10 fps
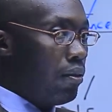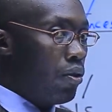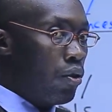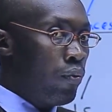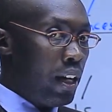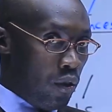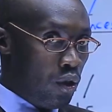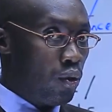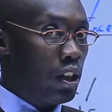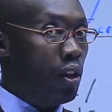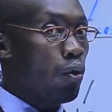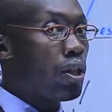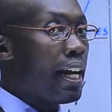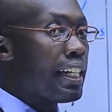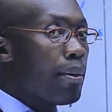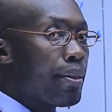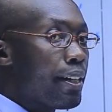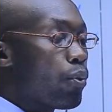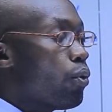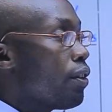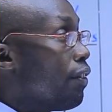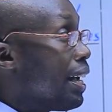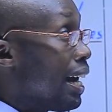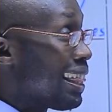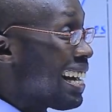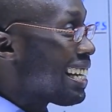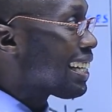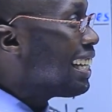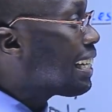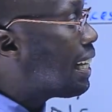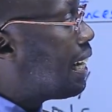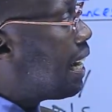although we are going to see those items that qualify at that rate,